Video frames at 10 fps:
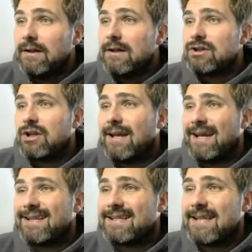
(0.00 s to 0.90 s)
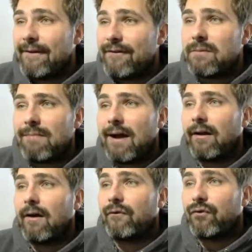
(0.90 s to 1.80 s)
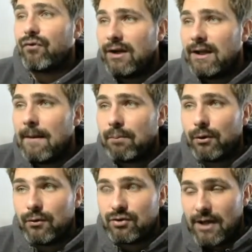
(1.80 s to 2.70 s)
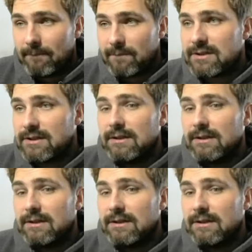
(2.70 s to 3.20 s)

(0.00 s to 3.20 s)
She is 7 mana, 3 blue gems.